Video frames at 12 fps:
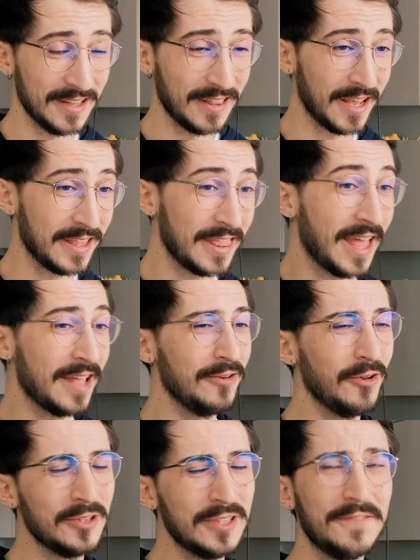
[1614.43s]
like their,
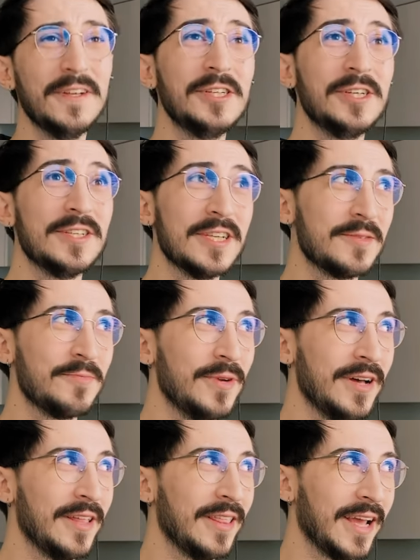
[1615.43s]
not deficiencies,
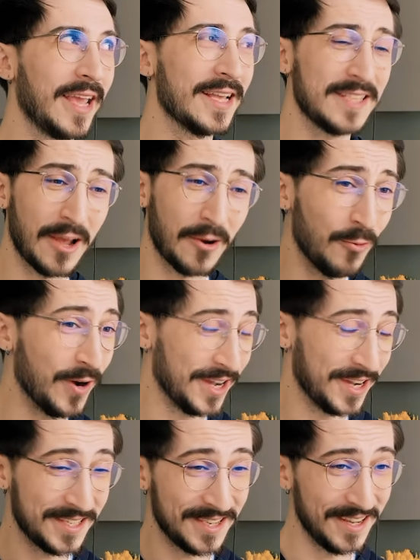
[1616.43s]
but I guess their
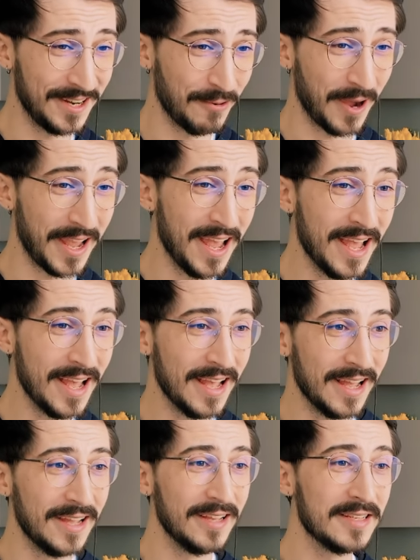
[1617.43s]
quirks in a way.
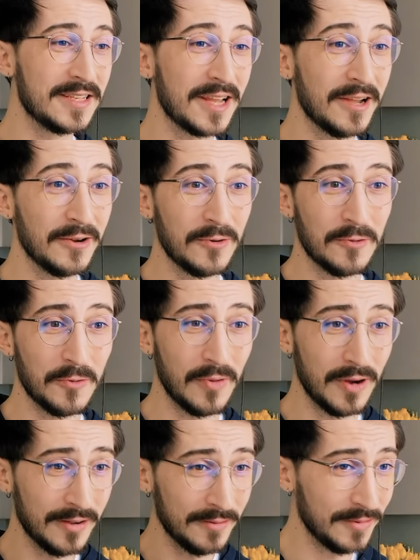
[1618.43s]
So
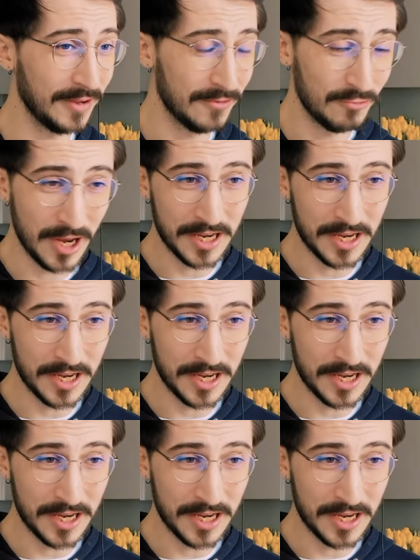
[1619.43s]
uh, really